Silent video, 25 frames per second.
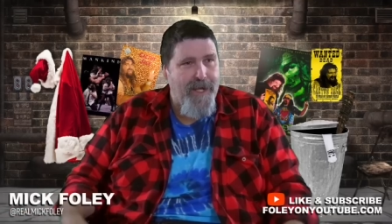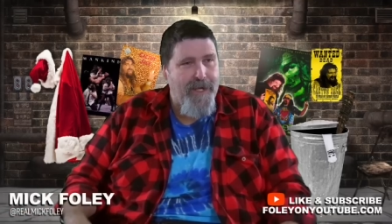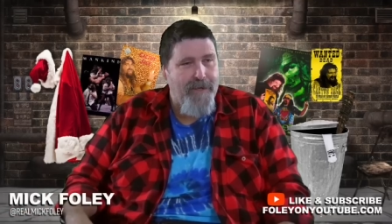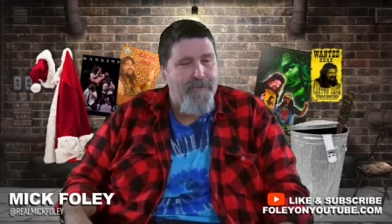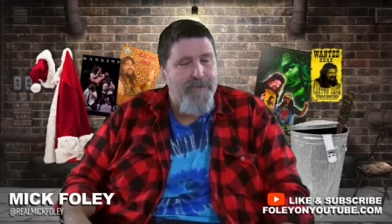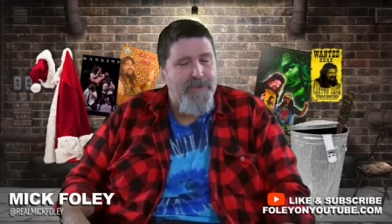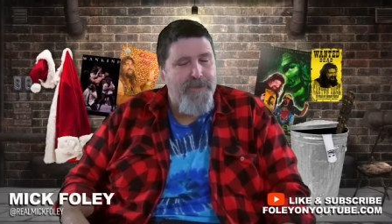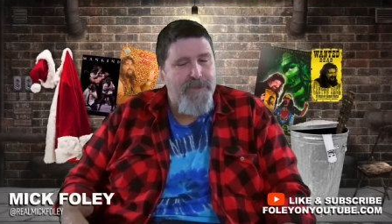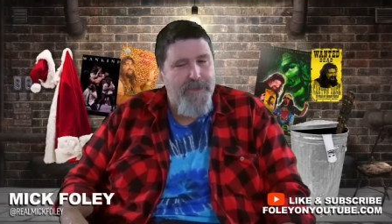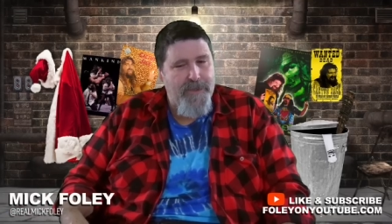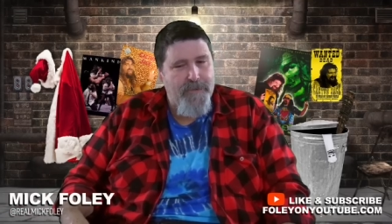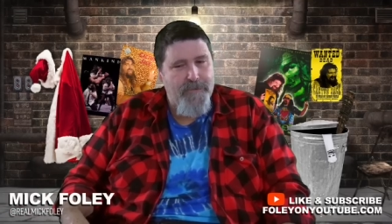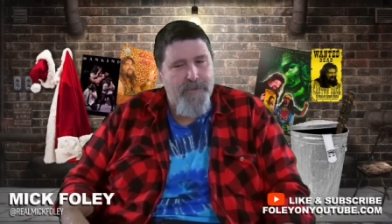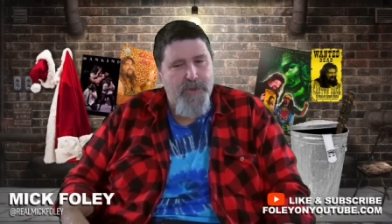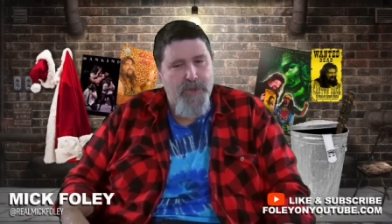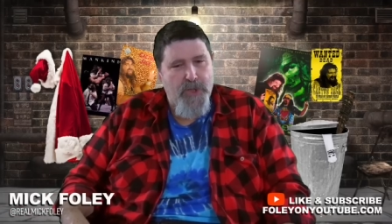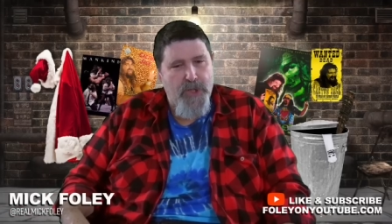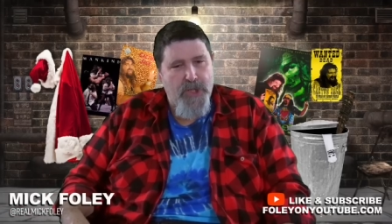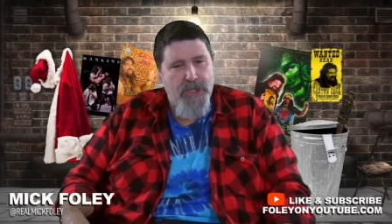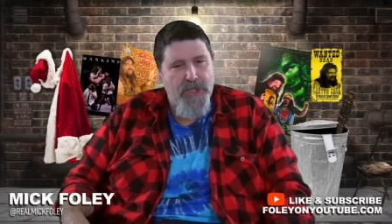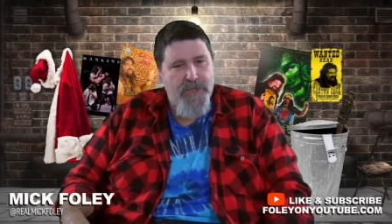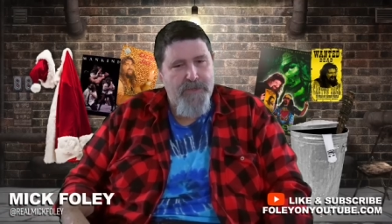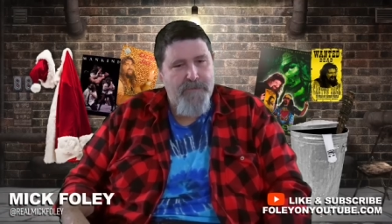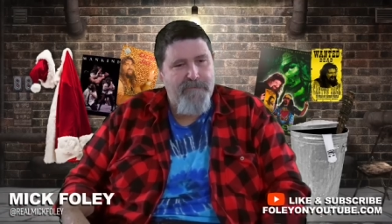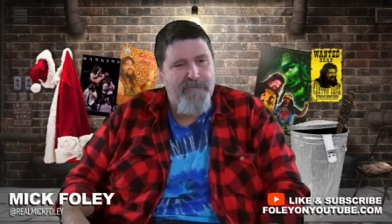it was it was a
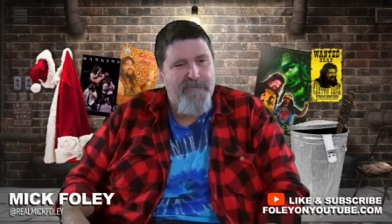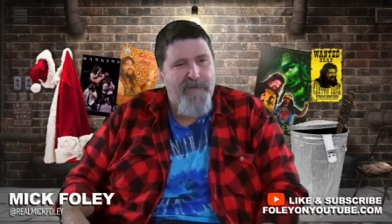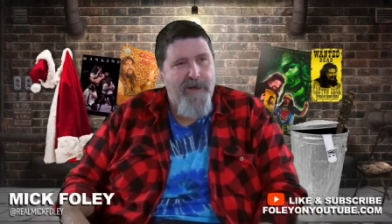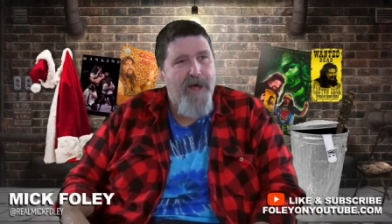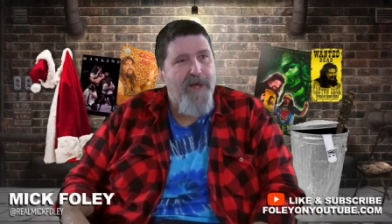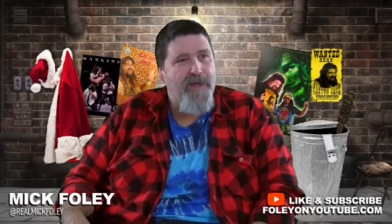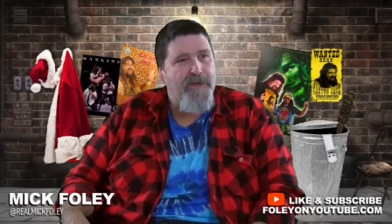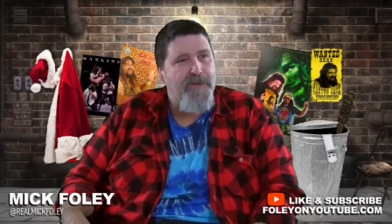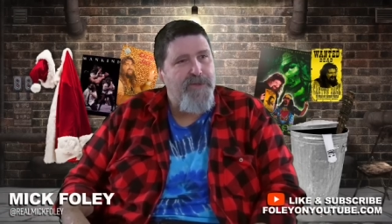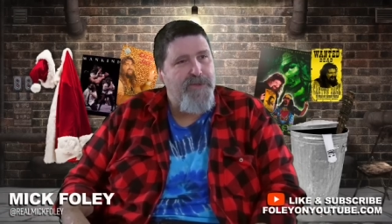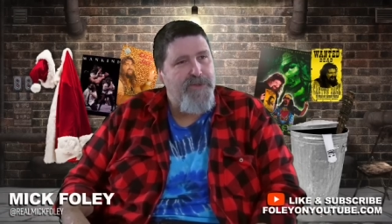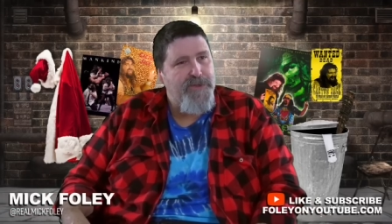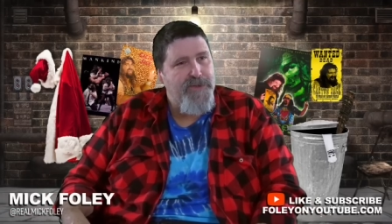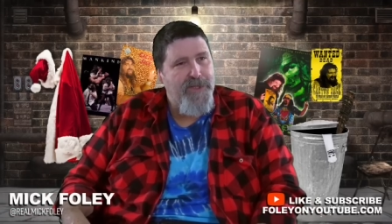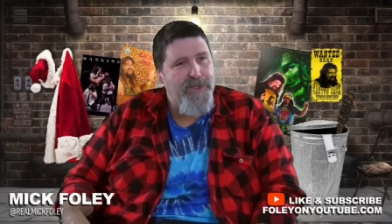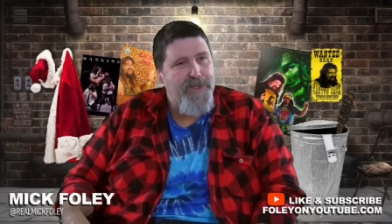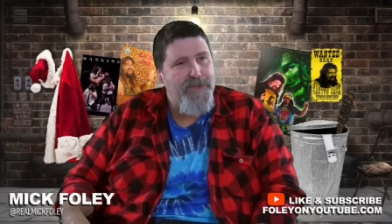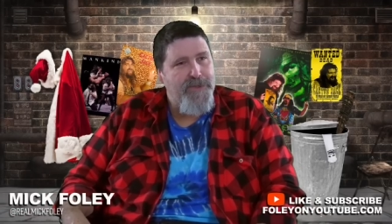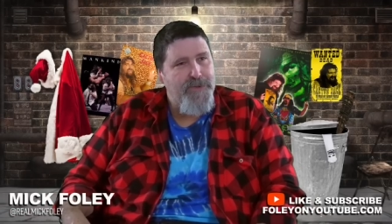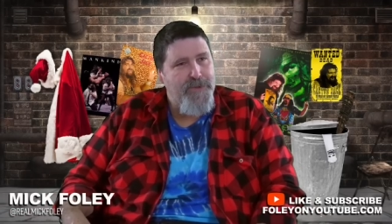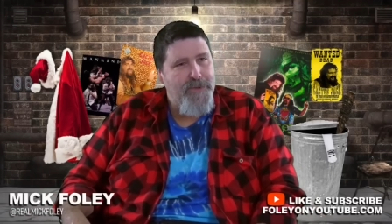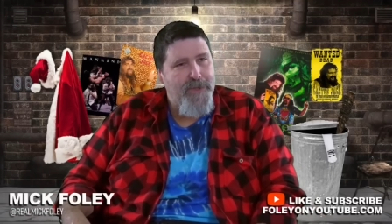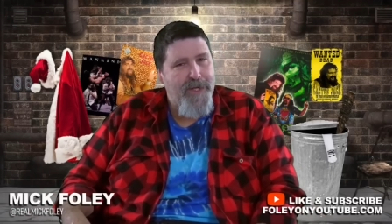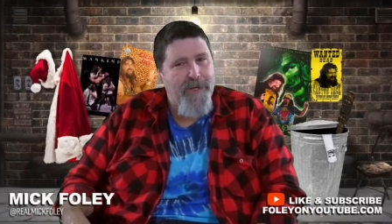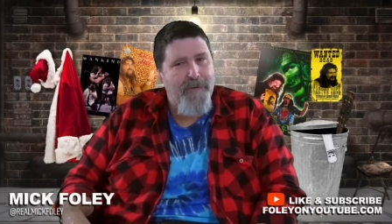good father son
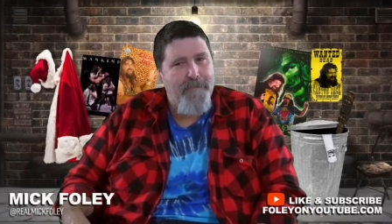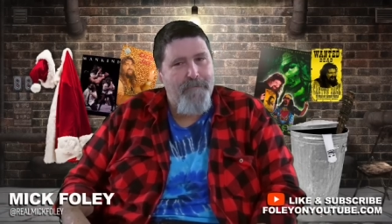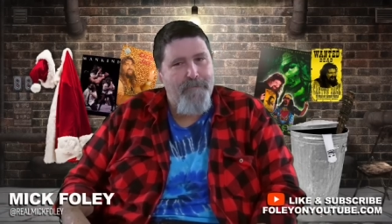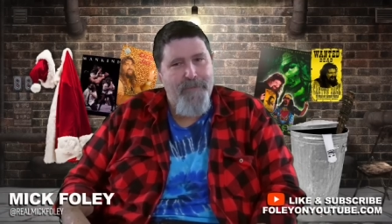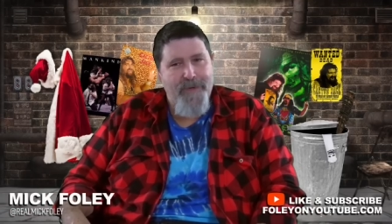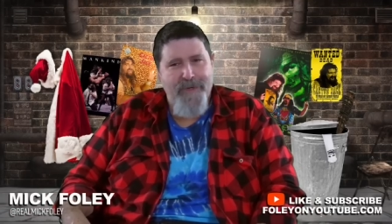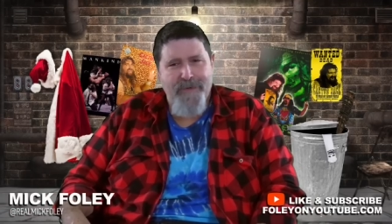trip,